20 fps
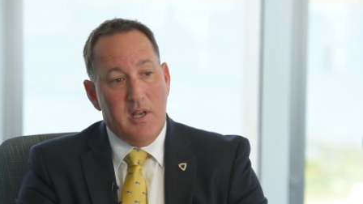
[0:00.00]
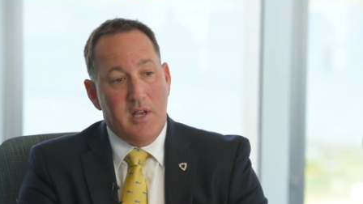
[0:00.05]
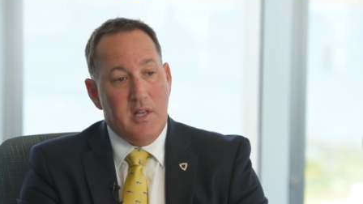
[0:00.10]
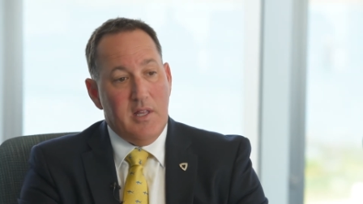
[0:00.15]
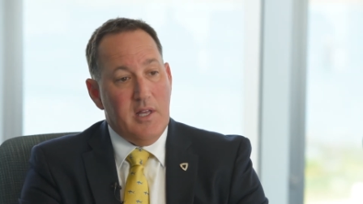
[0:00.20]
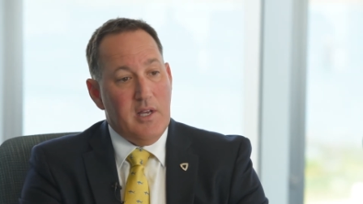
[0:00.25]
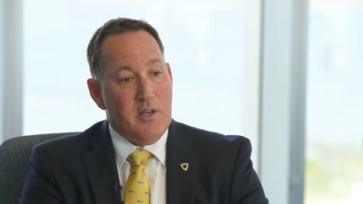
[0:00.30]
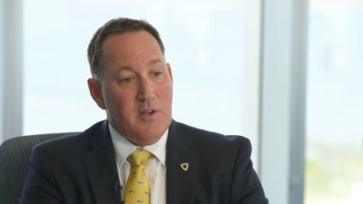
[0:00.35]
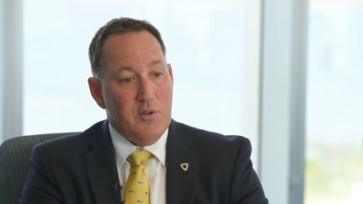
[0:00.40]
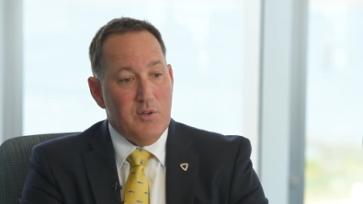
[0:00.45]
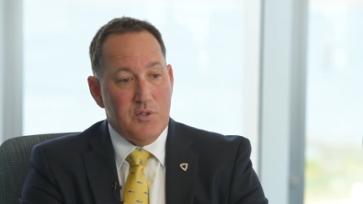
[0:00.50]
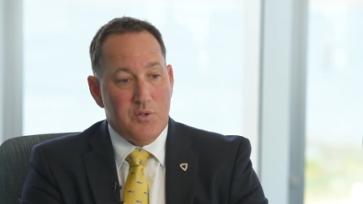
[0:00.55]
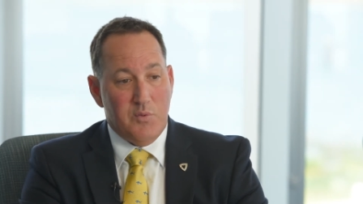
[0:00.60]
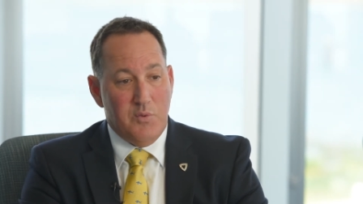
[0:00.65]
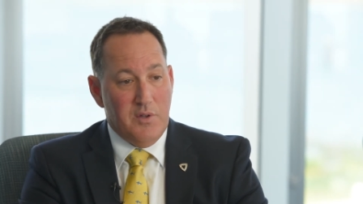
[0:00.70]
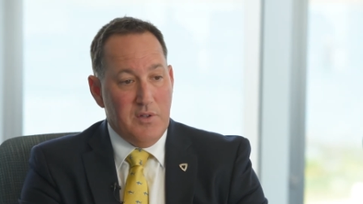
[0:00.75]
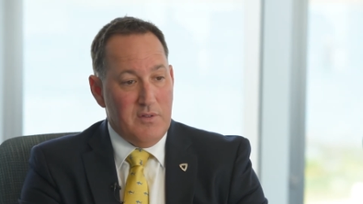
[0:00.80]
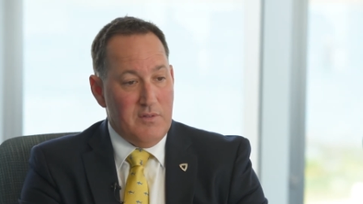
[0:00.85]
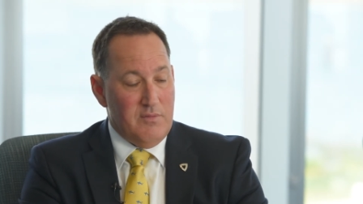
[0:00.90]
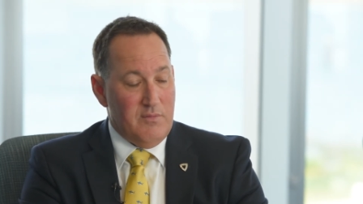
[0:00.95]
And that goes
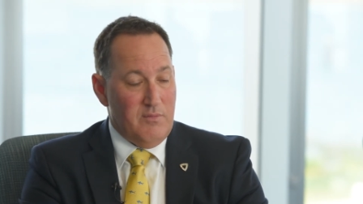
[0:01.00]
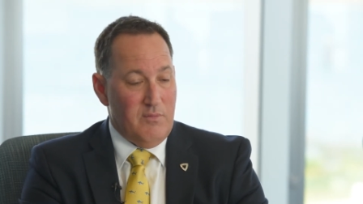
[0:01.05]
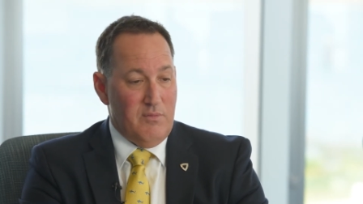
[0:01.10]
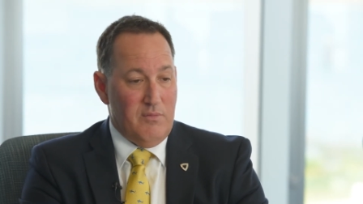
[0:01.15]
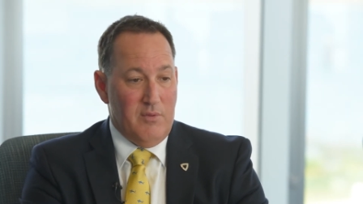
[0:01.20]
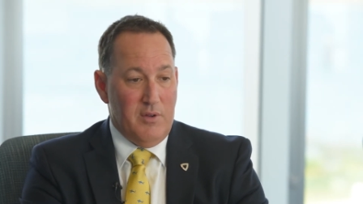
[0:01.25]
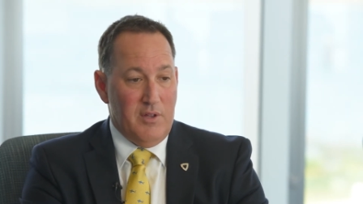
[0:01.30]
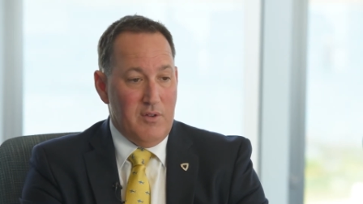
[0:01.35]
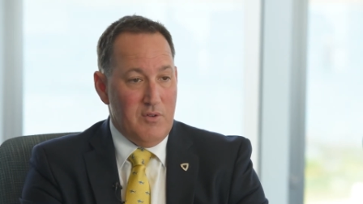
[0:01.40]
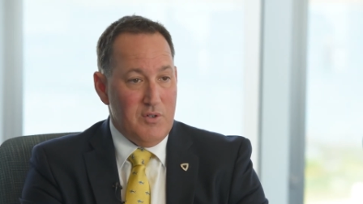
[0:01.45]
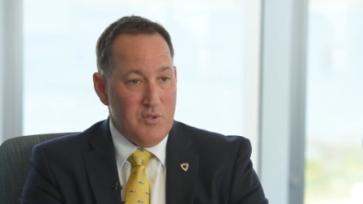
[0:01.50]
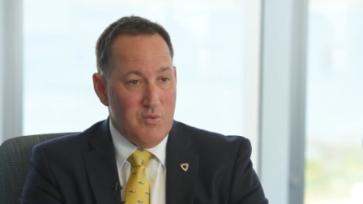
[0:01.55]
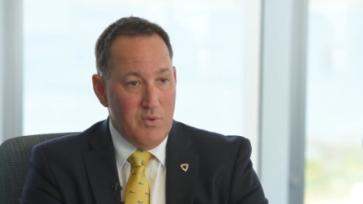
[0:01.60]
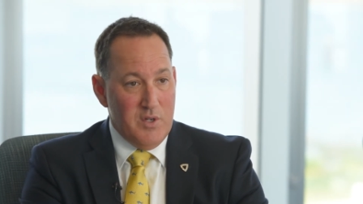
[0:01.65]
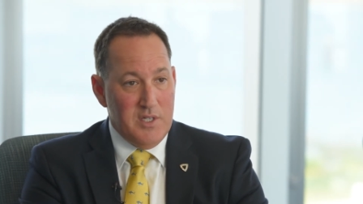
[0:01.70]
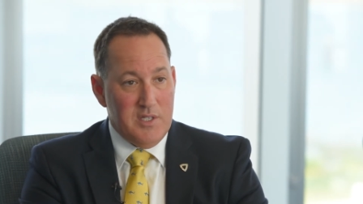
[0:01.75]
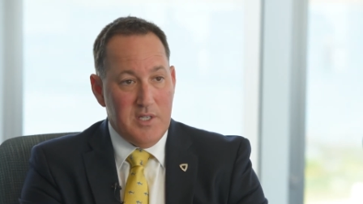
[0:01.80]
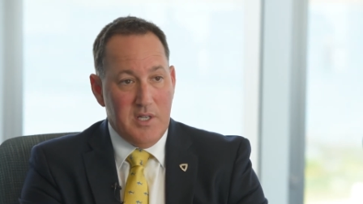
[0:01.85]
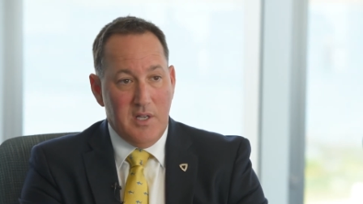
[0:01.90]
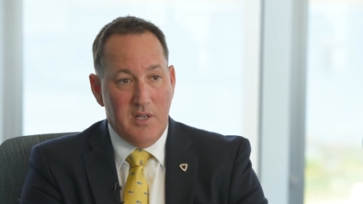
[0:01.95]
with whether it's
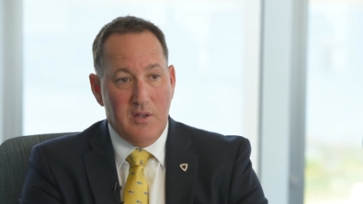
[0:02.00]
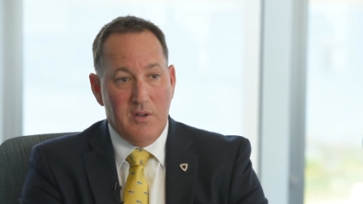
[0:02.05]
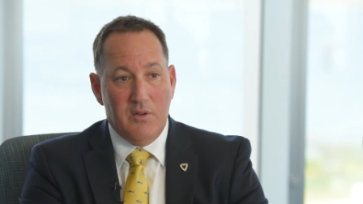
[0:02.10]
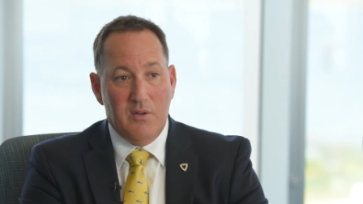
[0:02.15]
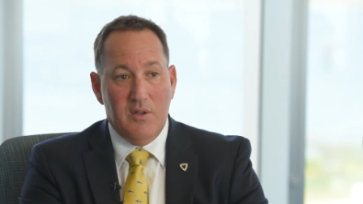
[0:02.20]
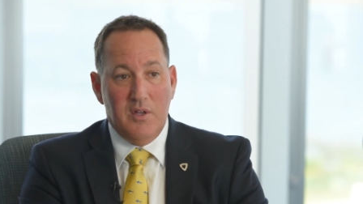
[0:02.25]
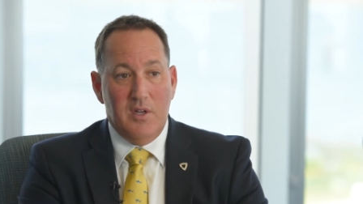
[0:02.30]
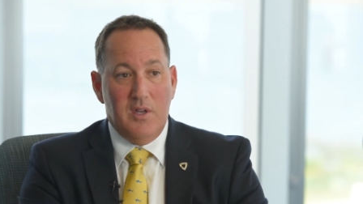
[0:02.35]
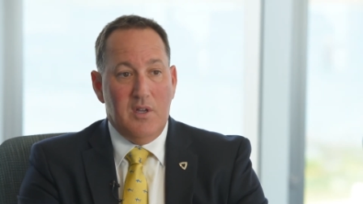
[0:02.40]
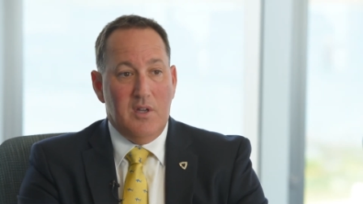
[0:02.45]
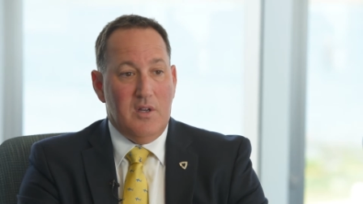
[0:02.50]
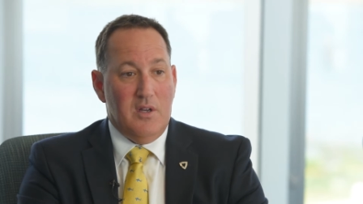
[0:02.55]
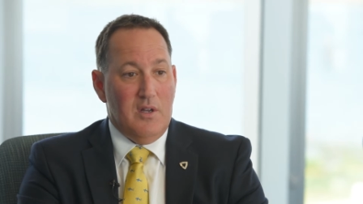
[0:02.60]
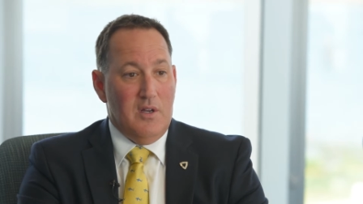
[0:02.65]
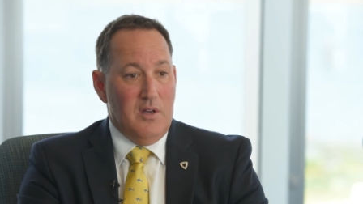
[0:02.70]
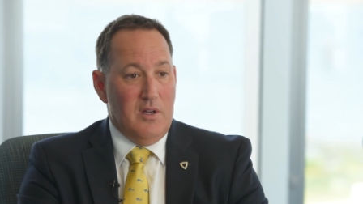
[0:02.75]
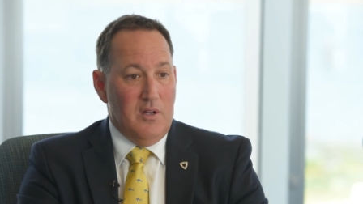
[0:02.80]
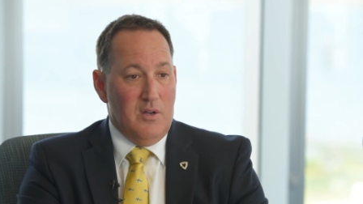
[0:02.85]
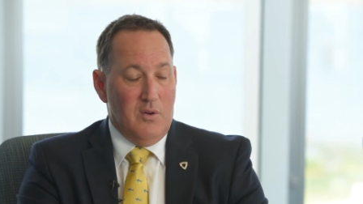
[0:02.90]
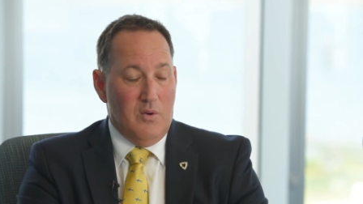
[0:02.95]
retail
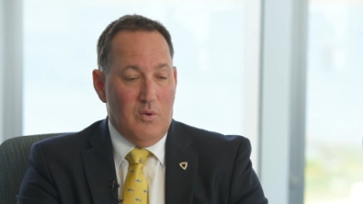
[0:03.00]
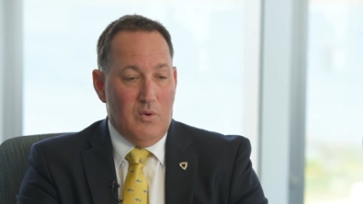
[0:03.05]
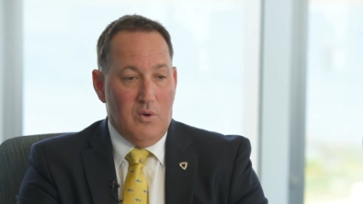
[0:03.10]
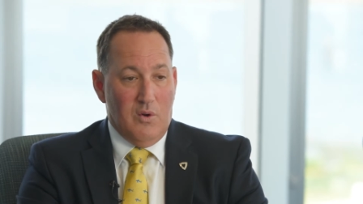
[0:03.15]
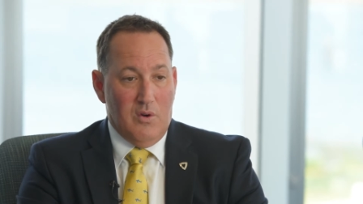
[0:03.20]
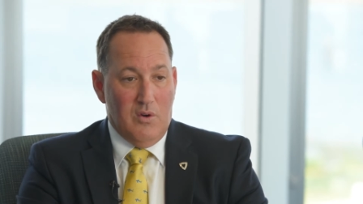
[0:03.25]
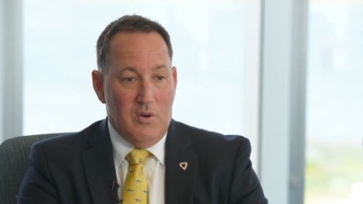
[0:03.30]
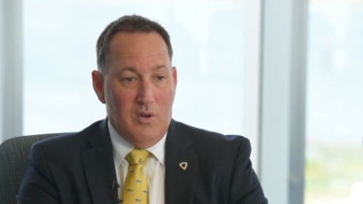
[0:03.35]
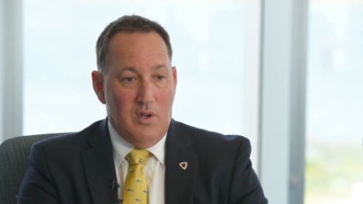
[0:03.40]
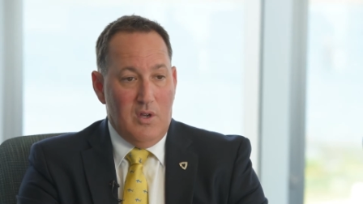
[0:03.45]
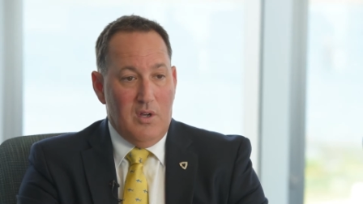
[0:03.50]
or